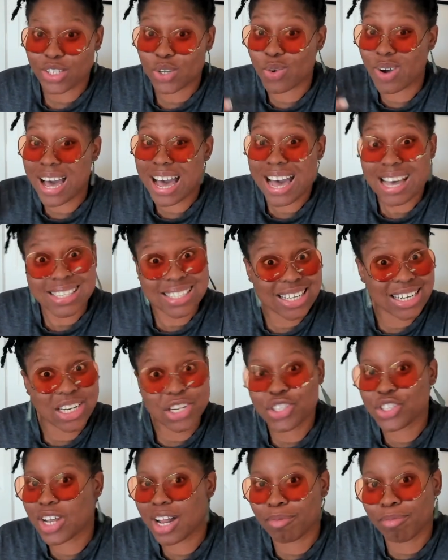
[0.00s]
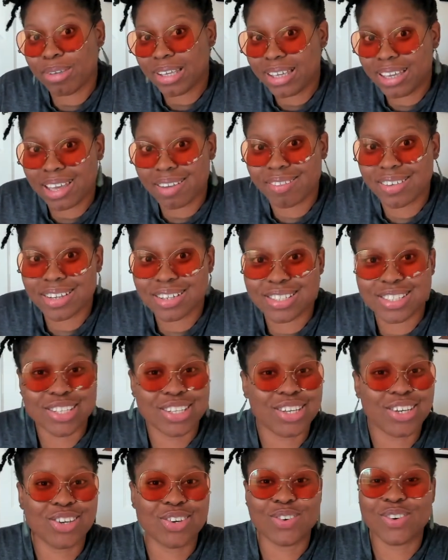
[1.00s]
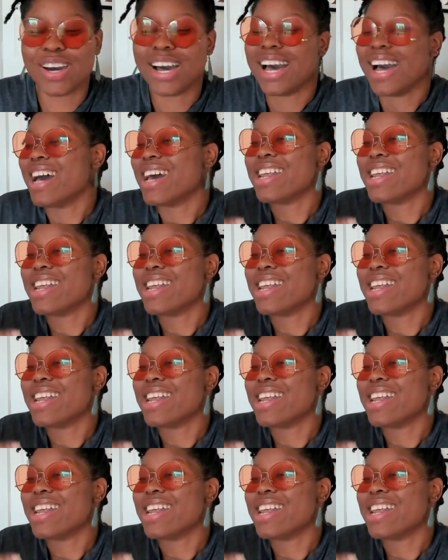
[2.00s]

So ask and it shall be given to you,